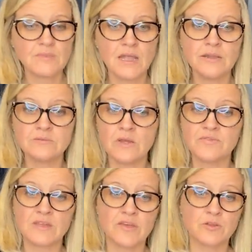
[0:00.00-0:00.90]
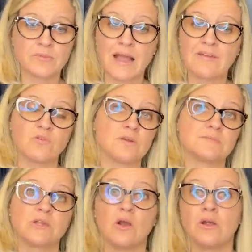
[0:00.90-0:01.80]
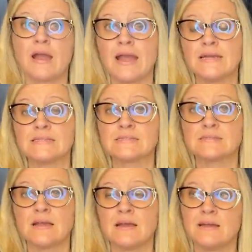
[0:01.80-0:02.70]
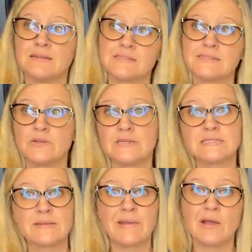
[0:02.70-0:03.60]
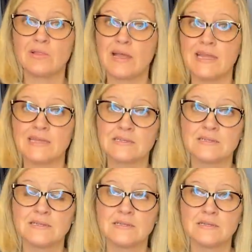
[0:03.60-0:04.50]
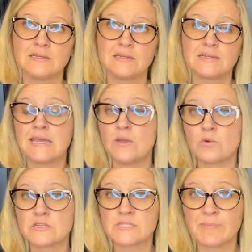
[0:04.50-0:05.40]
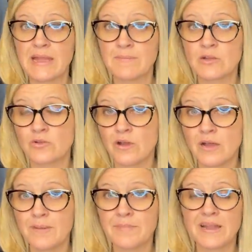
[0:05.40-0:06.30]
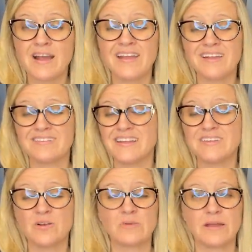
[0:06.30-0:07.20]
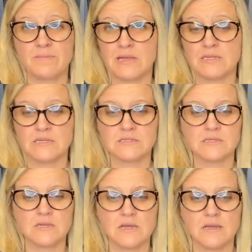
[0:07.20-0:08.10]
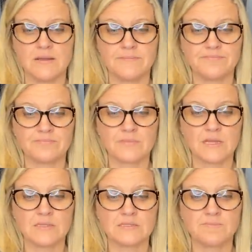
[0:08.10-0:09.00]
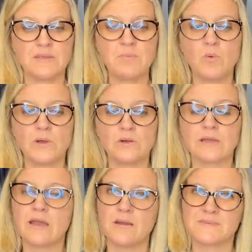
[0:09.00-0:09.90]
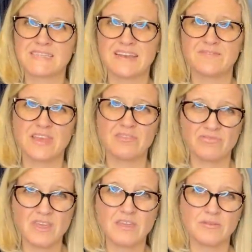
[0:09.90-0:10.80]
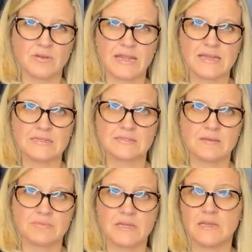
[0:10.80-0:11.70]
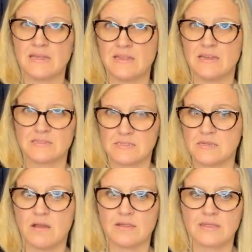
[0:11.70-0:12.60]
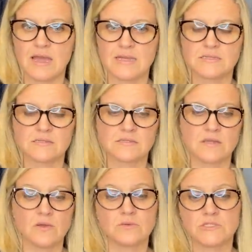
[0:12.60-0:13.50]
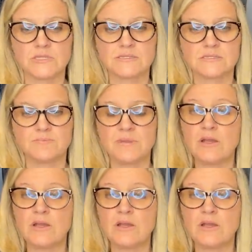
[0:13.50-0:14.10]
I don't know if the other platforms are as uh, serious about like keyword spamming or not, but I, I don't recommend it um, because people will get upset if they think they're getting something and then it's not that. So just be